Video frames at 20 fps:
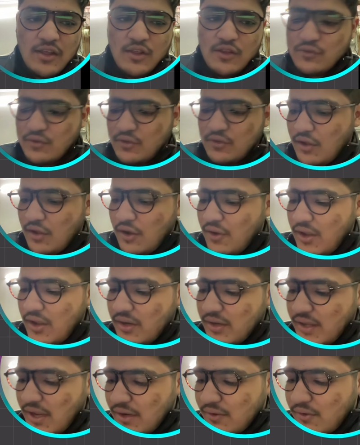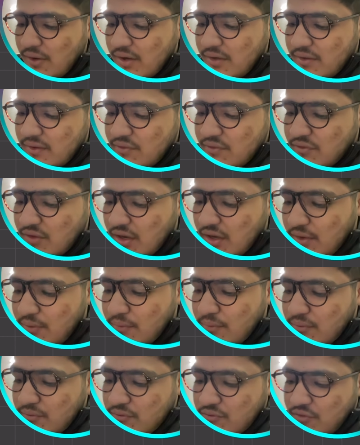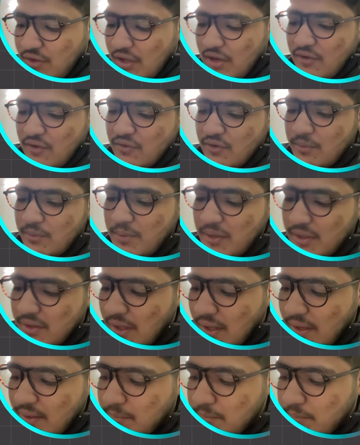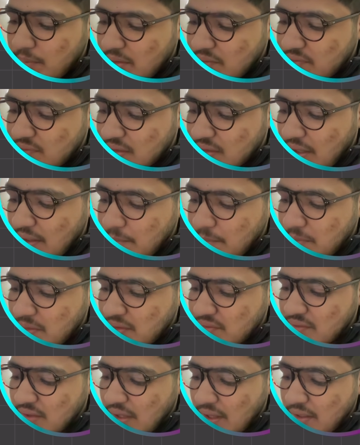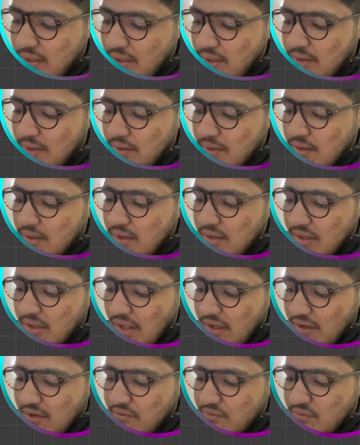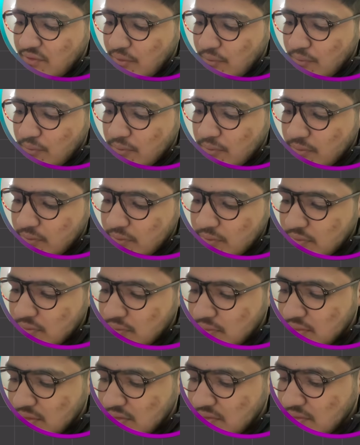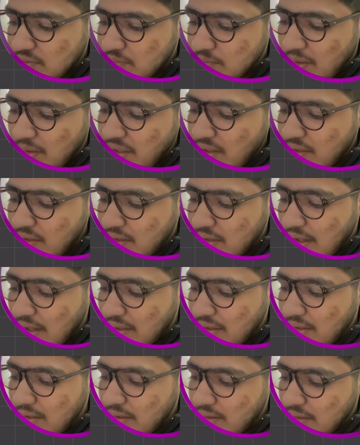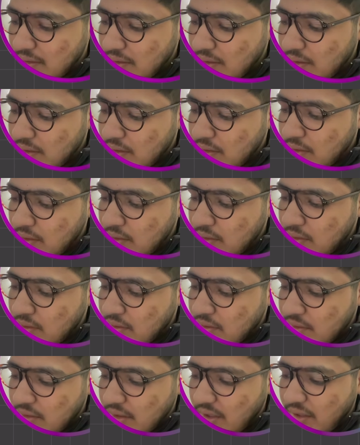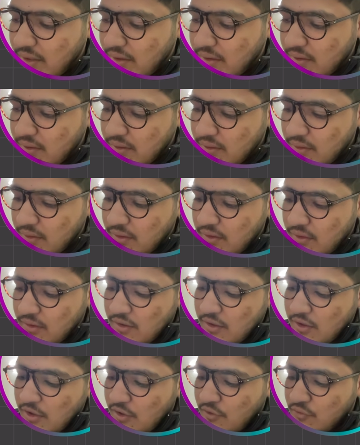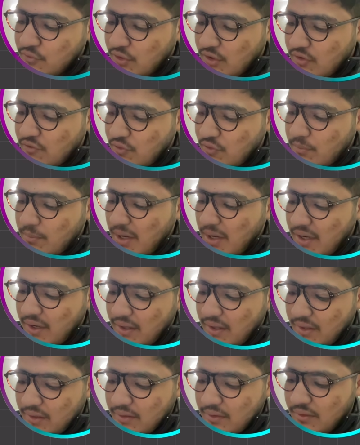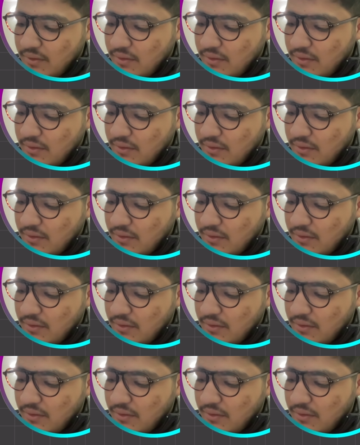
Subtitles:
So now I'll calculate this value. Value would be 9 plus 9 plus carry. Carry is 0. This is my carry, right? So it would be 18.